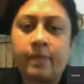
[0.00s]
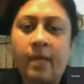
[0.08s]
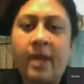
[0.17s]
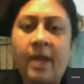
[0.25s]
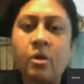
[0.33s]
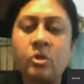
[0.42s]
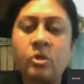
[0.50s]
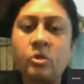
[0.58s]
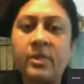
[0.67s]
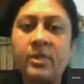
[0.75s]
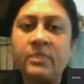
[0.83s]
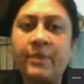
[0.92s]
And also
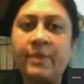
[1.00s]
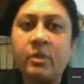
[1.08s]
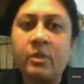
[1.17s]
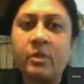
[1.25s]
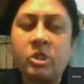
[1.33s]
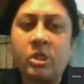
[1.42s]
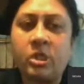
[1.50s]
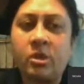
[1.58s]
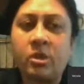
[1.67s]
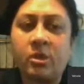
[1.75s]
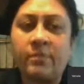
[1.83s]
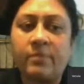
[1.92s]
inspect the original
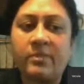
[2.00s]
documents of